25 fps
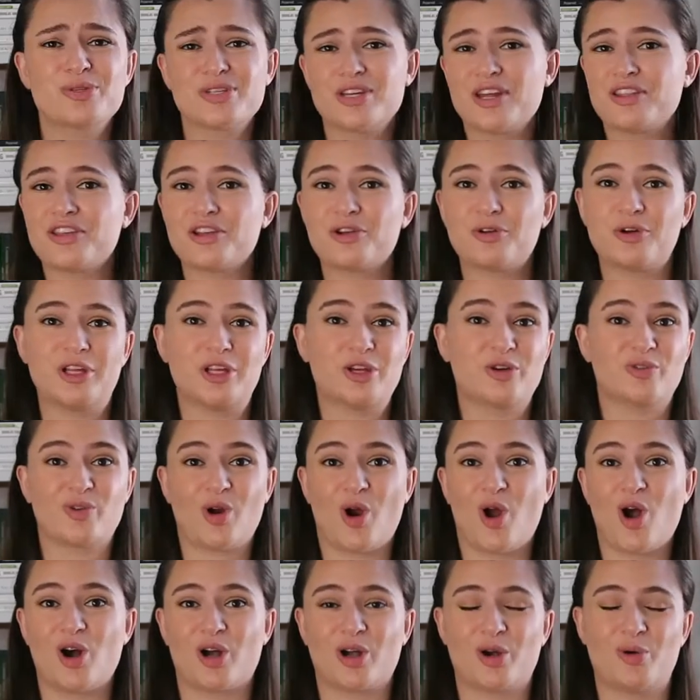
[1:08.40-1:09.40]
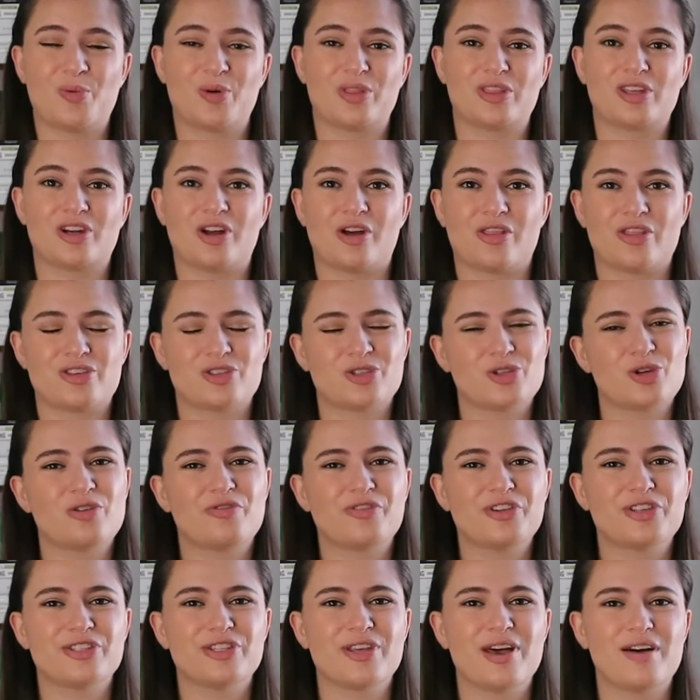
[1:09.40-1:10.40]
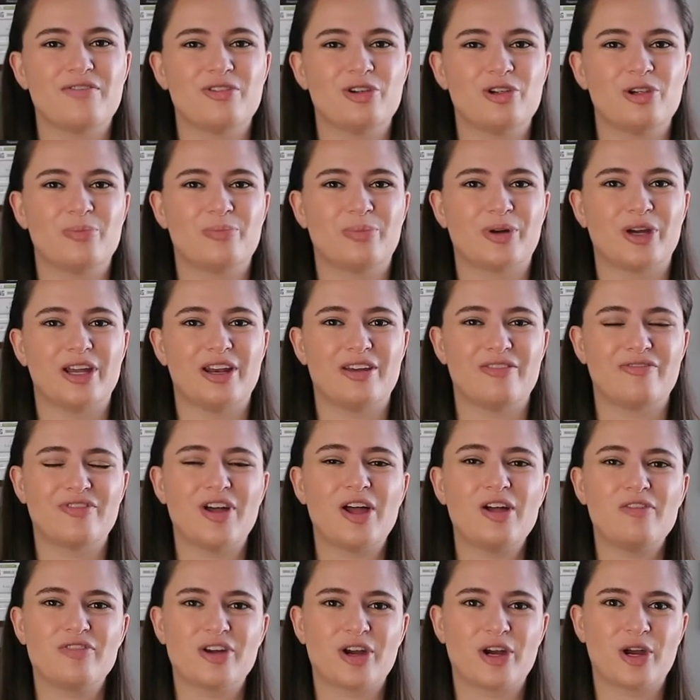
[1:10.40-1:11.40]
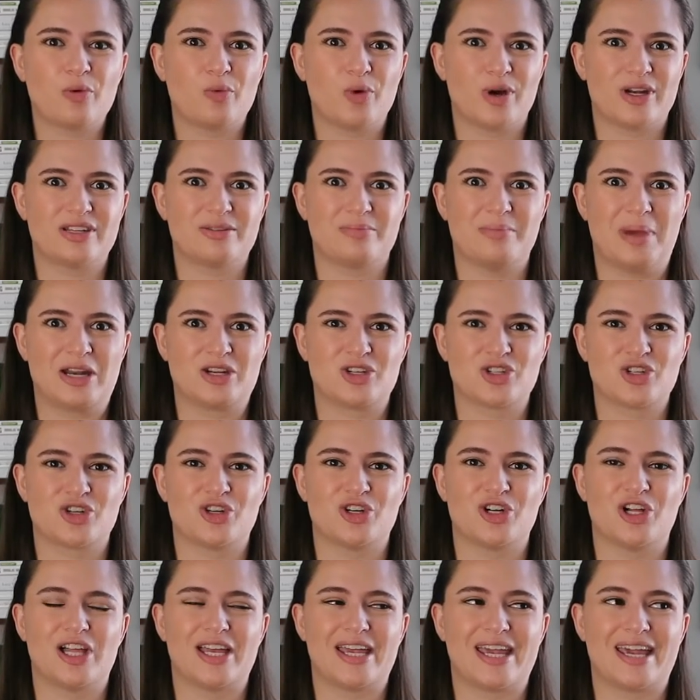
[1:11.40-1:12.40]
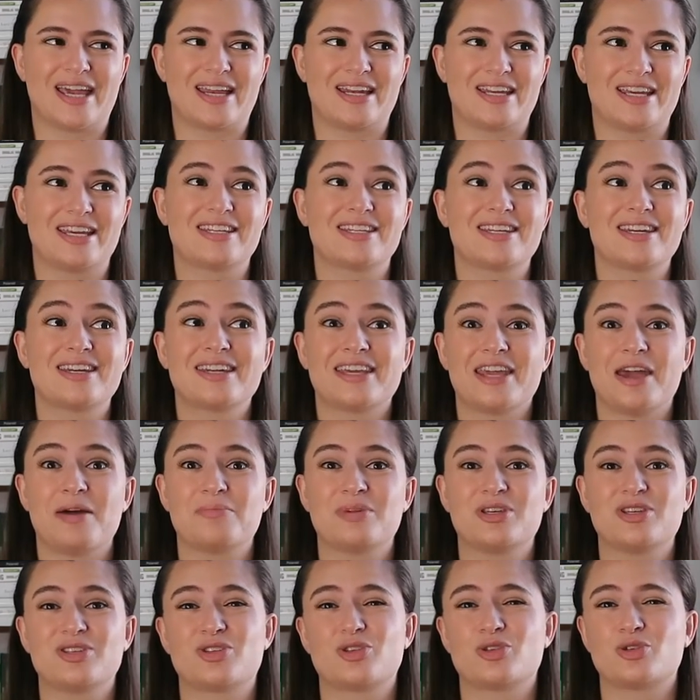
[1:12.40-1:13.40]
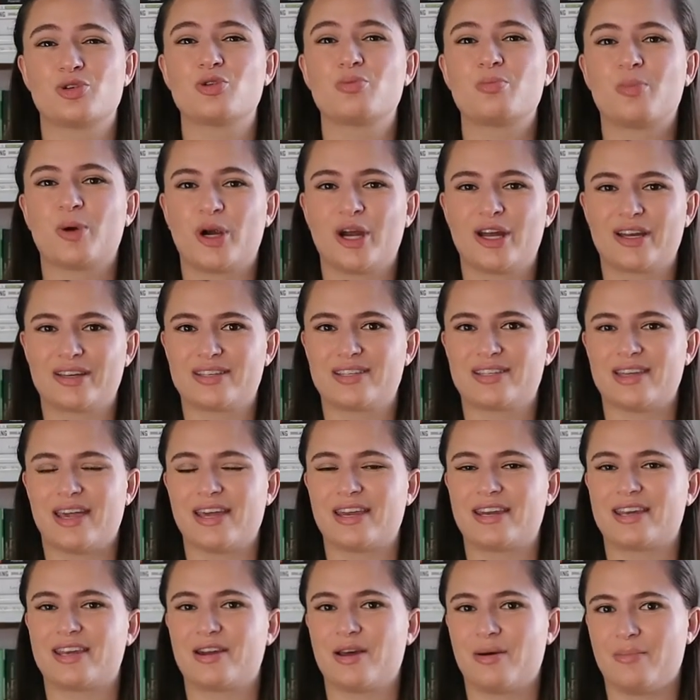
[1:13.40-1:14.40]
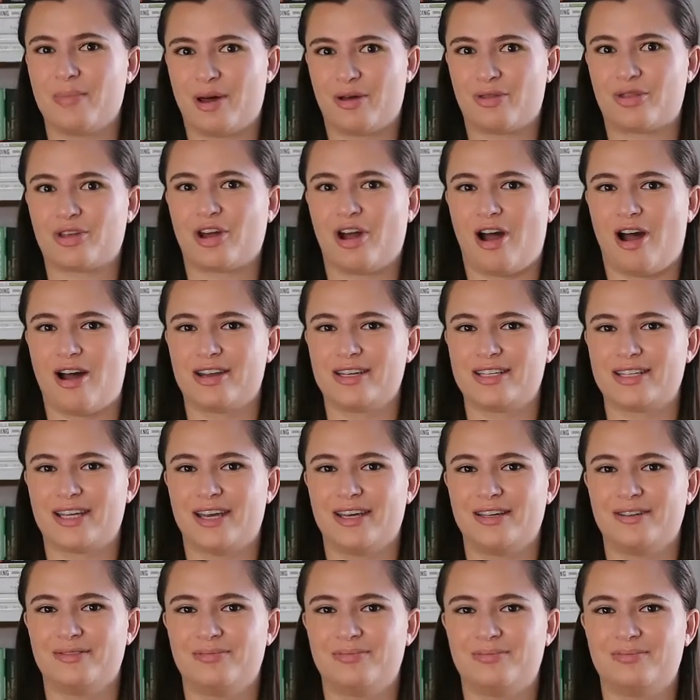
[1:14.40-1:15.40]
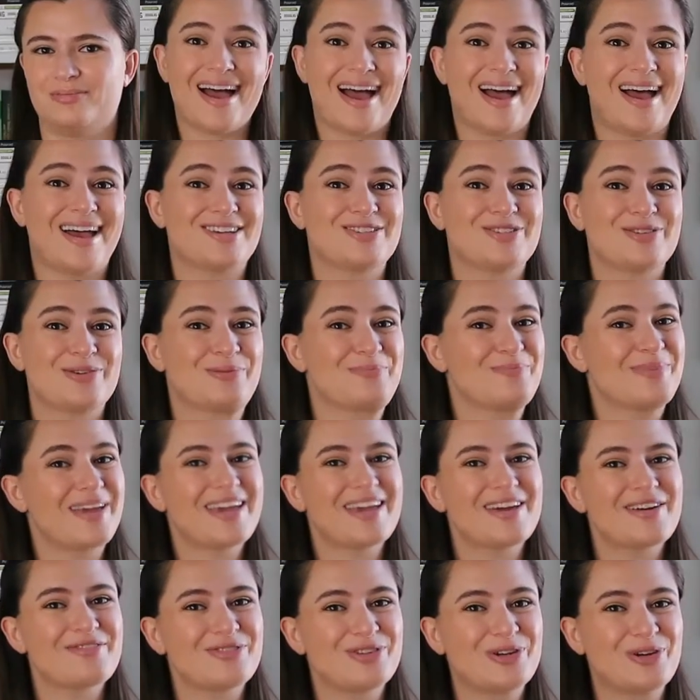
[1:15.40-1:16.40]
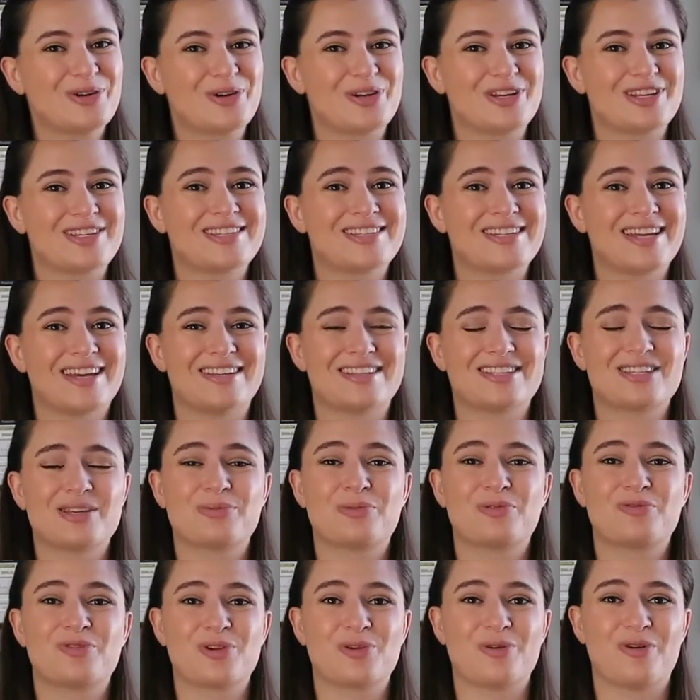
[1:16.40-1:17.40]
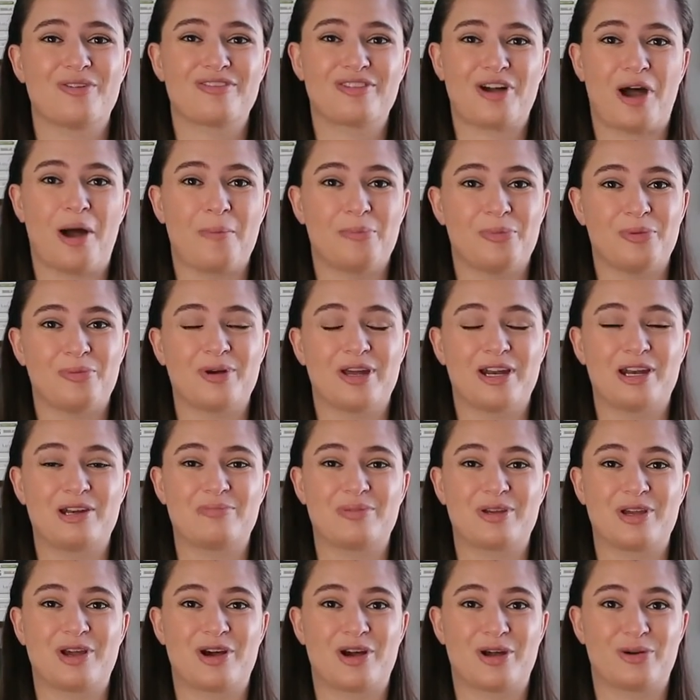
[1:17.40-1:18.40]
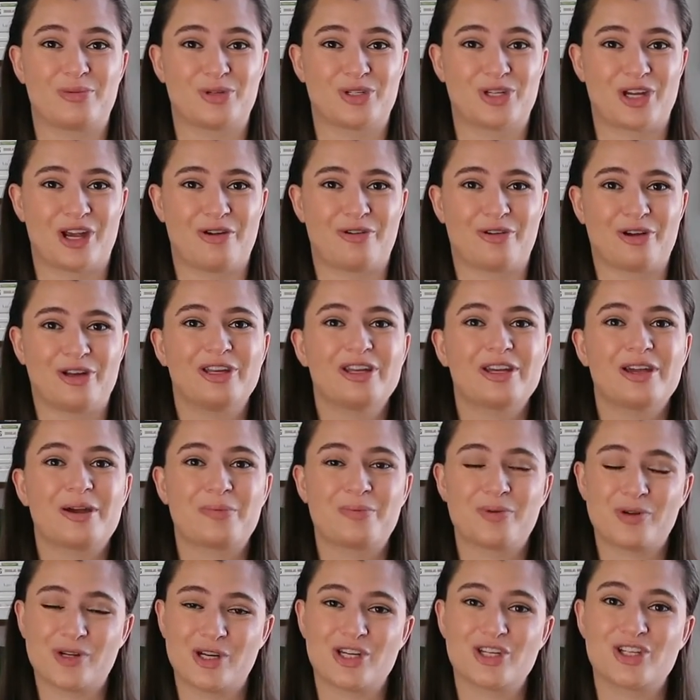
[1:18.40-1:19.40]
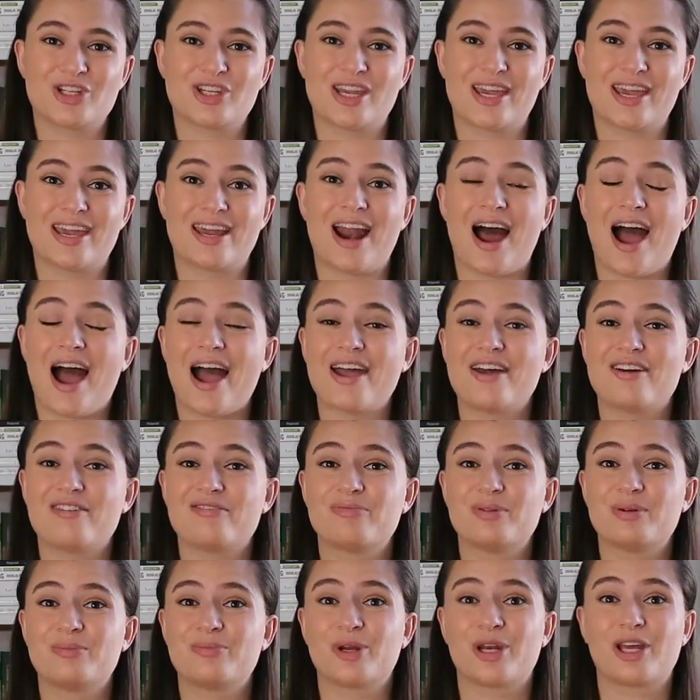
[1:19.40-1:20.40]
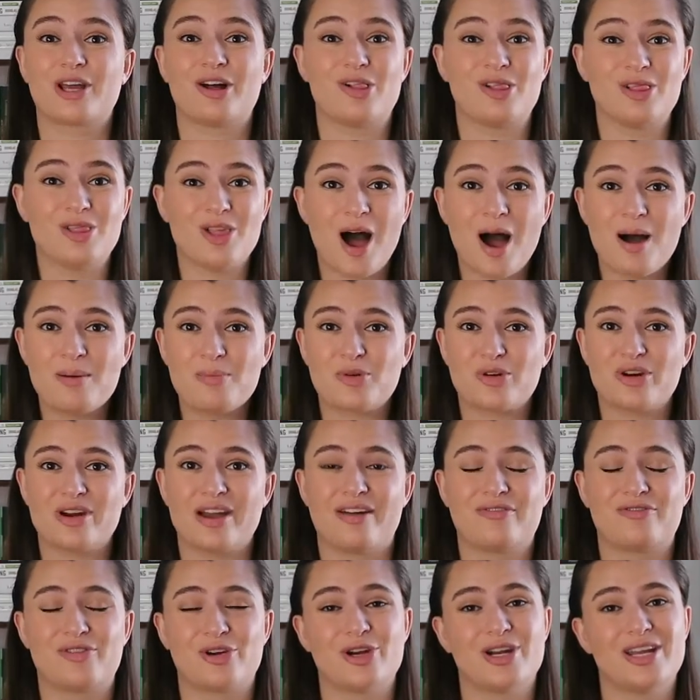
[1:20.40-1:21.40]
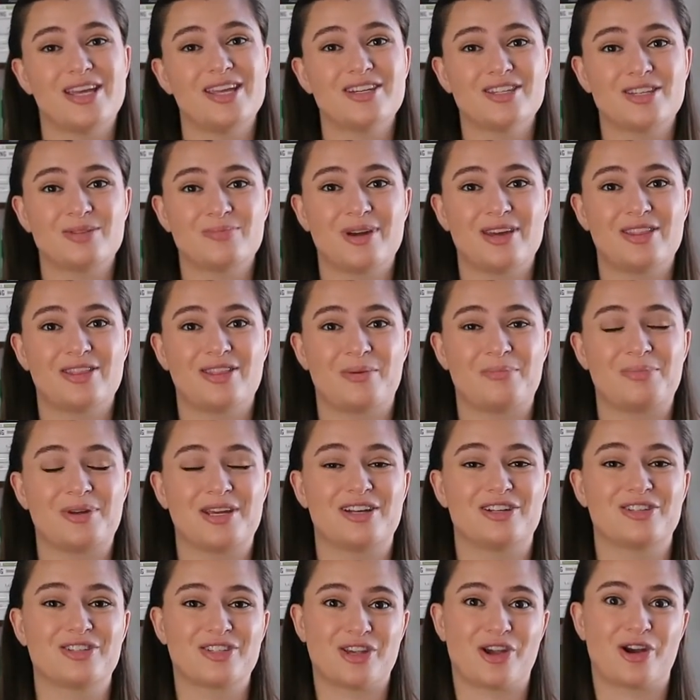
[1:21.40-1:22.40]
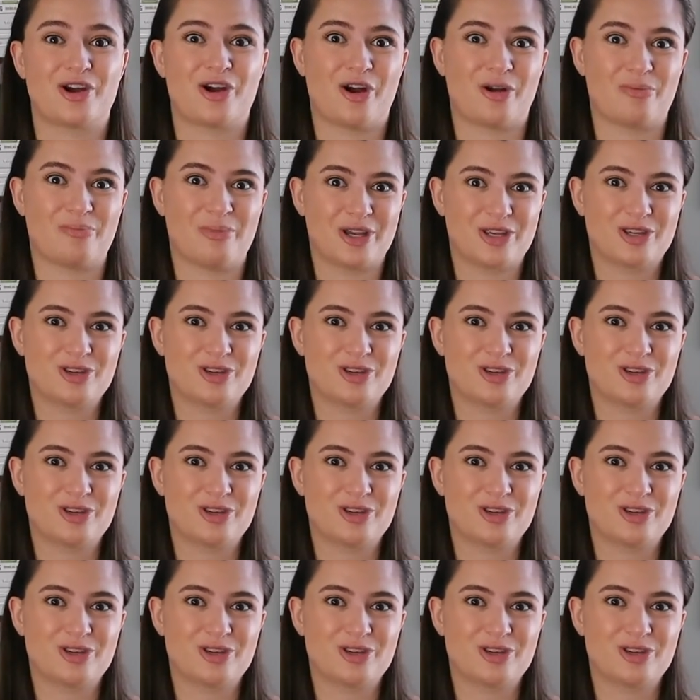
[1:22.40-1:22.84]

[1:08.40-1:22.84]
was nothing really wrong with it on the surface level, but it felt very one-dimensional and it didn't get me super excited about the content. As you may have noticed, and some of you have complimented me on, which I really appreciate, I have been putting a lot more effort into my thumbnails here on my